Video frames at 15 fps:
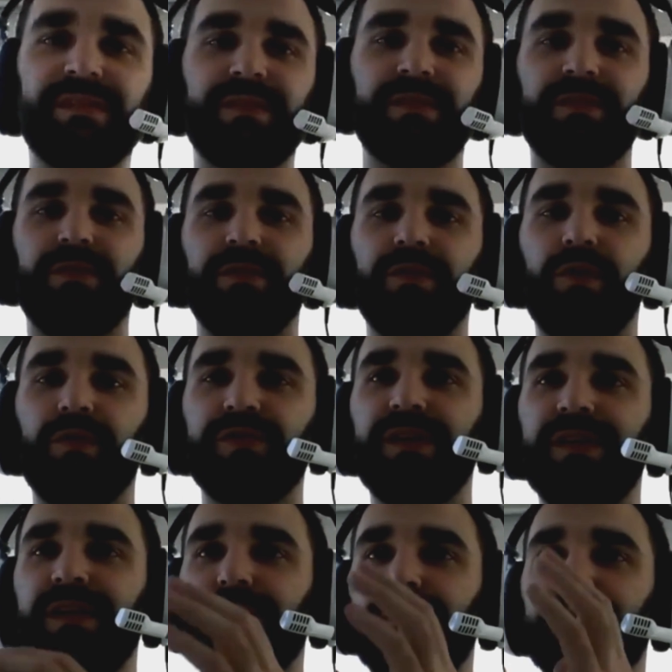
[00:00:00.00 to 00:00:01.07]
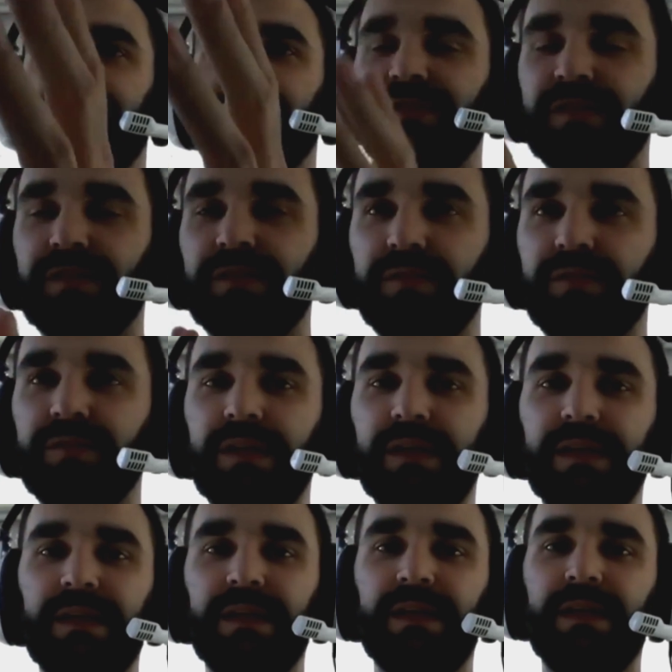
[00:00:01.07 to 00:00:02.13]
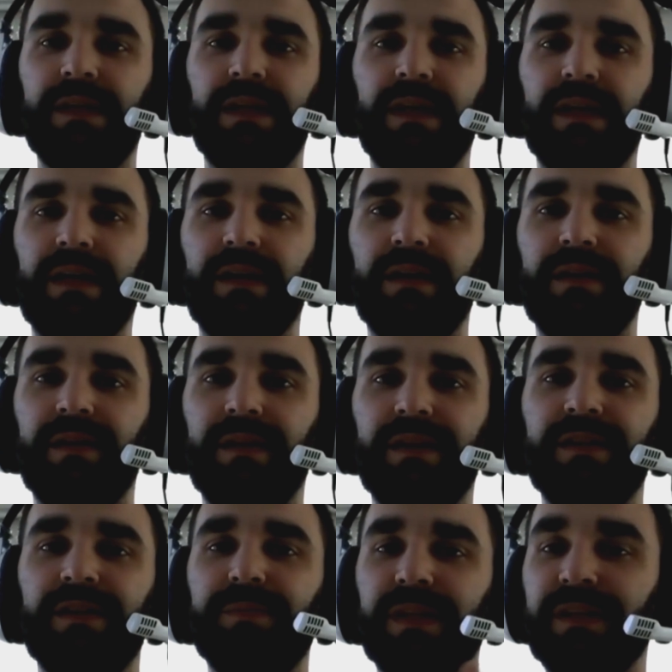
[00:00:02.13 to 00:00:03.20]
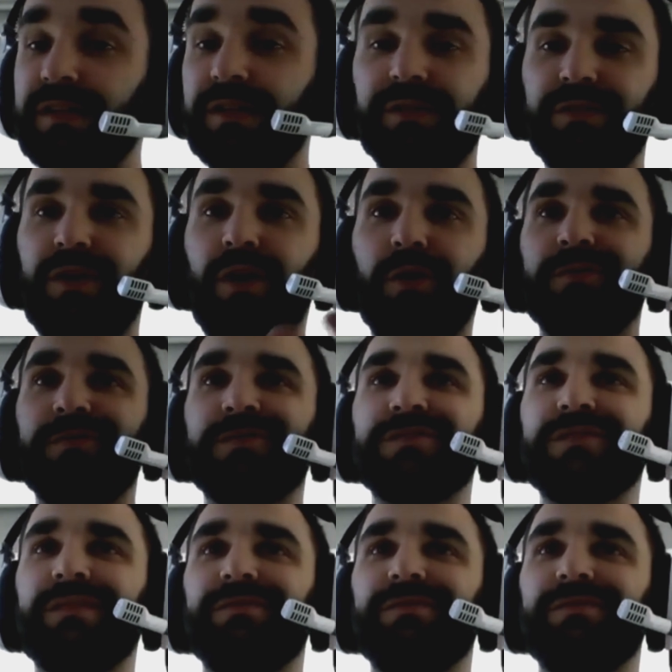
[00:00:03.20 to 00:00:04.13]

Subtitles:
call, or sending a messaging call. But here you have